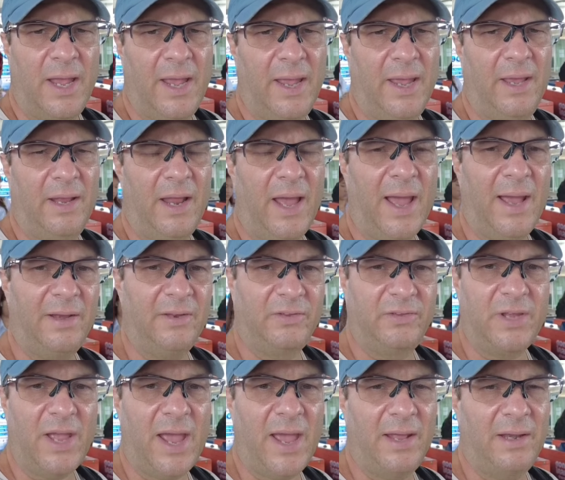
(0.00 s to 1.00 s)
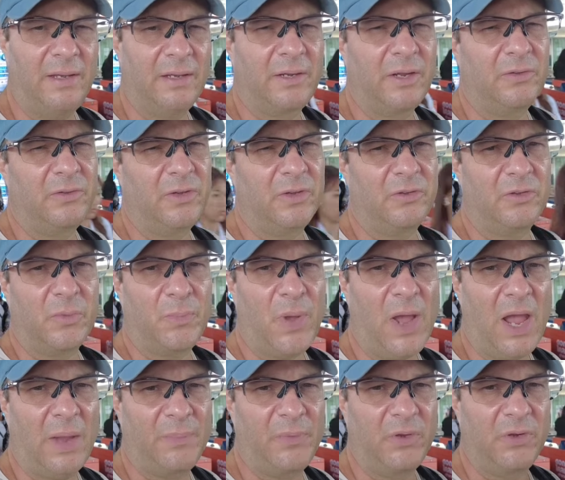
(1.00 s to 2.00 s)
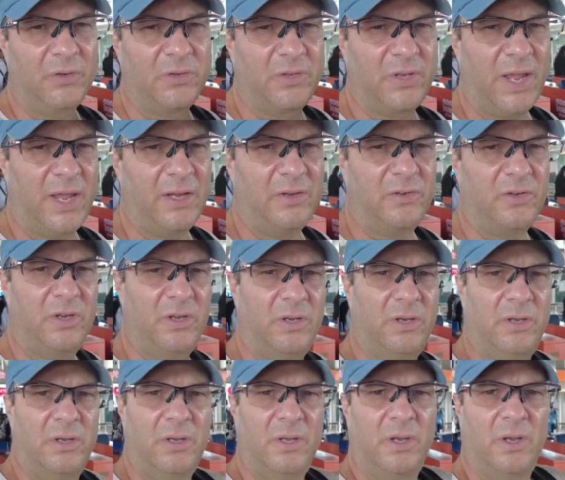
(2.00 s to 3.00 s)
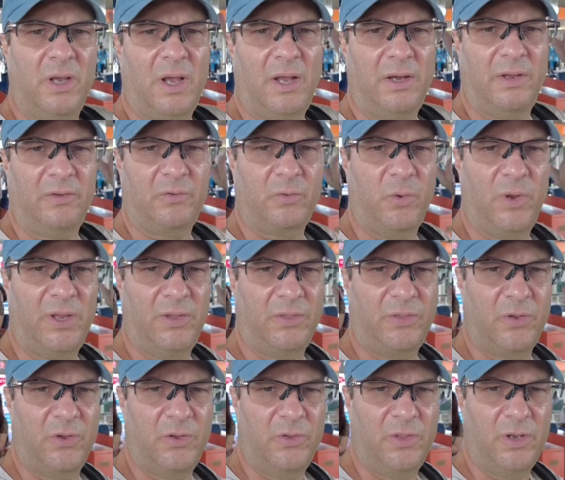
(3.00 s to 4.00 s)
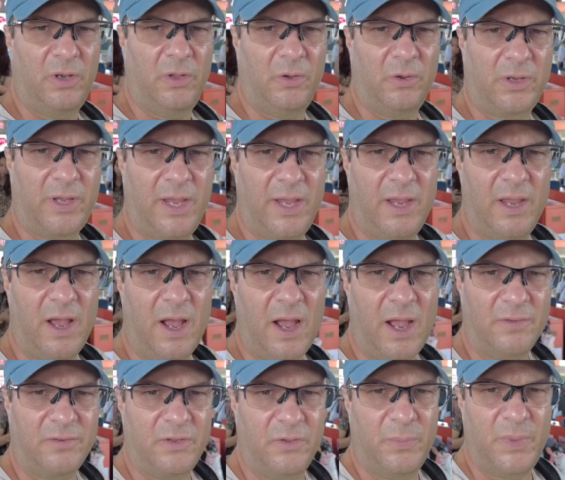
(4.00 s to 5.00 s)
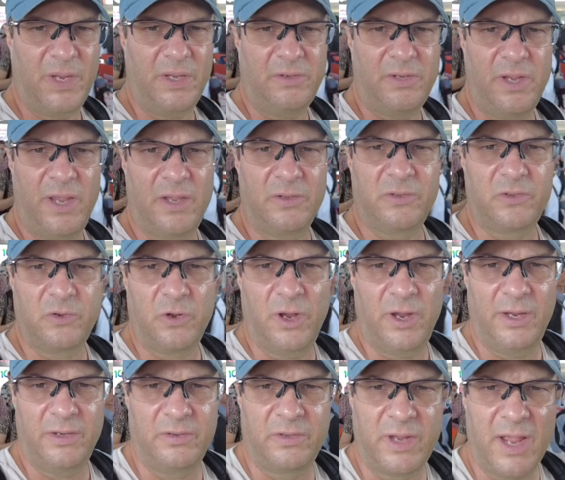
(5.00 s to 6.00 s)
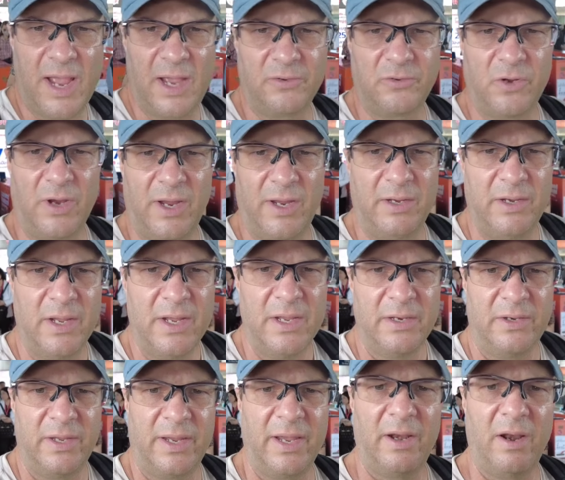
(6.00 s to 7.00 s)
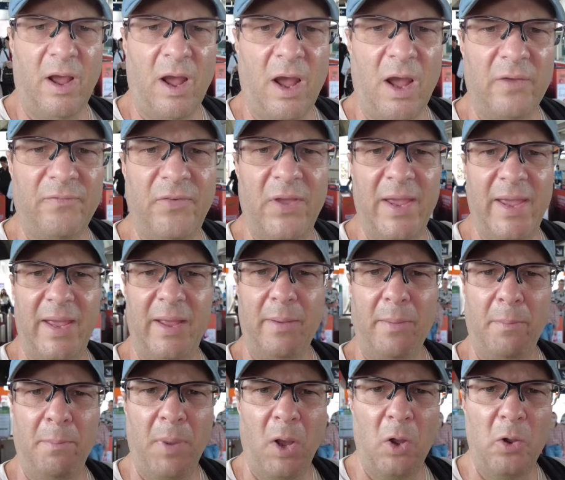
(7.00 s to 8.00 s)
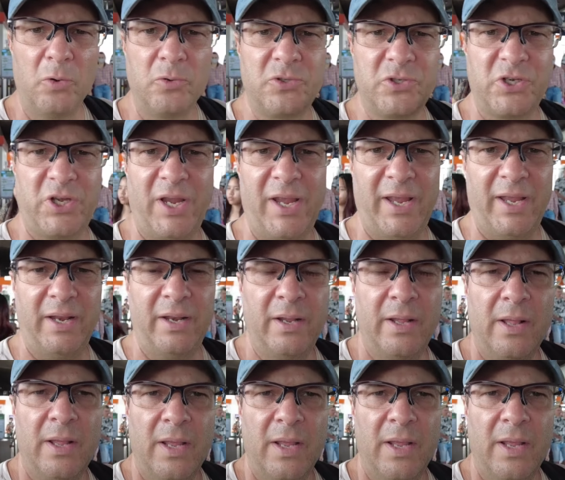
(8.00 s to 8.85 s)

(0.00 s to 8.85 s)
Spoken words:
And I decided, because this is a popular station, I just went through the little kiosk, the BTS train, Sky Train, to get off at Chit.